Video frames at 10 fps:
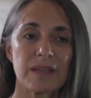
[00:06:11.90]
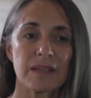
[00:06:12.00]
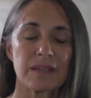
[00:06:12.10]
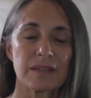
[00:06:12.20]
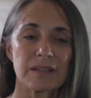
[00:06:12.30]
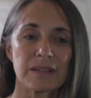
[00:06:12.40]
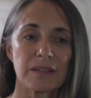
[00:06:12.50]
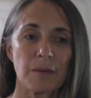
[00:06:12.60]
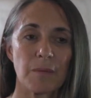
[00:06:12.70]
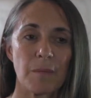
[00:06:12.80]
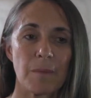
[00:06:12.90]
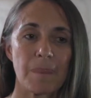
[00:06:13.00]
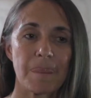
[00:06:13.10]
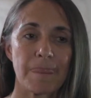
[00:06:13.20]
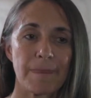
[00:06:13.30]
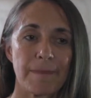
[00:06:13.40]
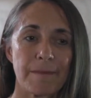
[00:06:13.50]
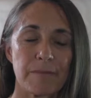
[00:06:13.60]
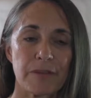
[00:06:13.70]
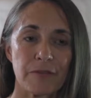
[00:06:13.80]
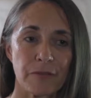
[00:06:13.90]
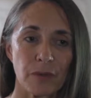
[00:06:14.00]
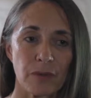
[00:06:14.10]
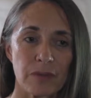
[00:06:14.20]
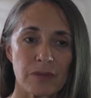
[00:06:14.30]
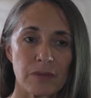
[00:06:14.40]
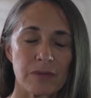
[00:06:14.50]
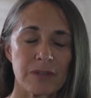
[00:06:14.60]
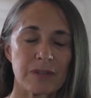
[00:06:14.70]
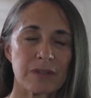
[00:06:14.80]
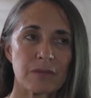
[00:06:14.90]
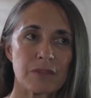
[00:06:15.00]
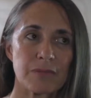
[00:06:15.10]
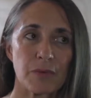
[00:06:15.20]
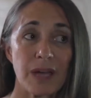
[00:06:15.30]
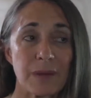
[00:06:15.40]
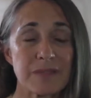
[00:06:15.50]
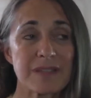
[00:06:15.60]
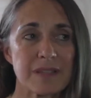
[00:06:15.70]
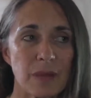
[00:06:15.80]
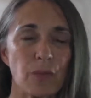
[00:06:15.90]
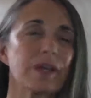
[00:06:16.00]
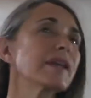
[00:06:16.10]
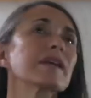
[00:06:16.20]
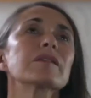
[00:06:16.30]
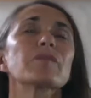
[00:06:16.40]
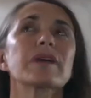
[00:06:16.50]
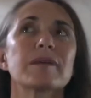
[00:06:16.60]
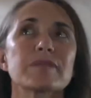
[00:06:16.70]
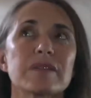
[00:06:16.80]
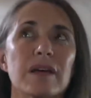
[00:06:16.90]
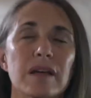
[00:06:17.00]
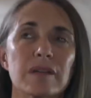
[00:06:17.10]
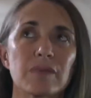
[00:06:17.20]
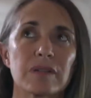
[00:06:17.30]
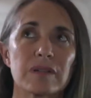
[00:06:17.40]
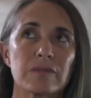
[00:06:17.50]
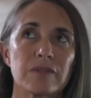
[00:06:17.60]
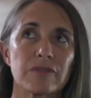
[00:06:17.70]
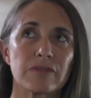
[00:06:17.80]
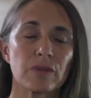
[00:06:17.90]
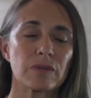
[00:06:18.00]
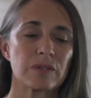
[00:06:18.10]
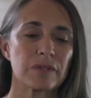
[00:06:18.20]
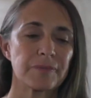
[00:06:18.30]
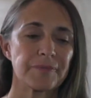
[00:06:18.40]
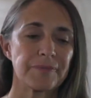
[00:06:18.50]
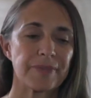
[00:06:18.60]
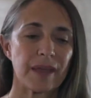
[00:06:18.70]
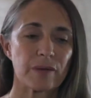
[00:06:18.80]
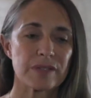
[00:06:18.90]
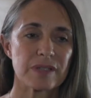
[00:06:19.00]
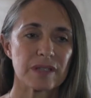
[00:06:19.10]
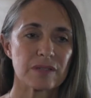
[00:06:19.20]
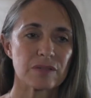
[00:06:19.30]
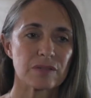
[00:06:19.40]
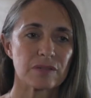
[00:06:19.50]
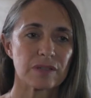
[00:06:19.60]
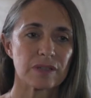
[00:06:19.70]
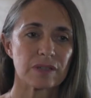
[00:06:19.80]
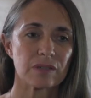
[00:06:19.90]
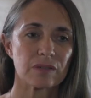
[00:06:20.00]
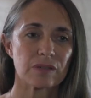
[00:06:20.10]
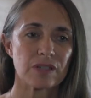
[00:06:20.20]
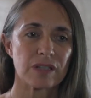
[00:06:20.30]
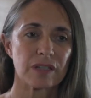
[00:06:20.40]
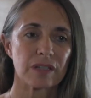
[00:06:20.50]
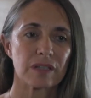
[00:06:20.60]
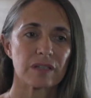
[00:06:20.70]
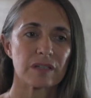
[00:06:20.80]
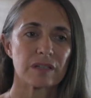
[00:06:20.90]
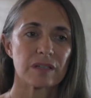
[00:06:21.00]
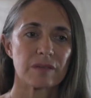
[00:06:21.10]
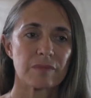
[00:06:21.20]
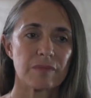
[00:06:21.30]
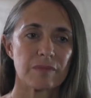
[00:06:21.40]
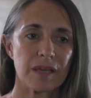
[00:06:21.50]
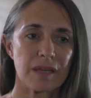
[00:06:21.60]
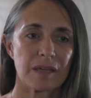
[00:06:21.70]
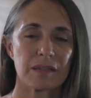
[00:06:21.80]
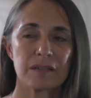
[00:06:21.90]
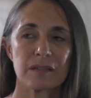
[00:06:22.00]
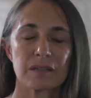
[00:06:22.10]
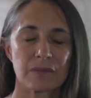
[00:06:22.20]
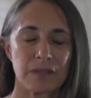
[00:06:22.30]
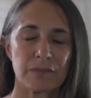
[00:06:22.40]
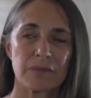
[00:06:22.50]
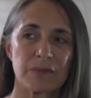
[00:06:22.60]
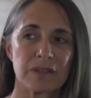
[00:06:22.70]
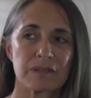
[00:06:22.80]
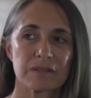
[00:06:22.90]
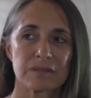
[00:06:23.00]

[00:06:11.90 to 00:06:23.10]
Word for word: And um, before, the, it was perhaps the same weekend, perhaps not, but before I was taken to the orgy, the man raped me.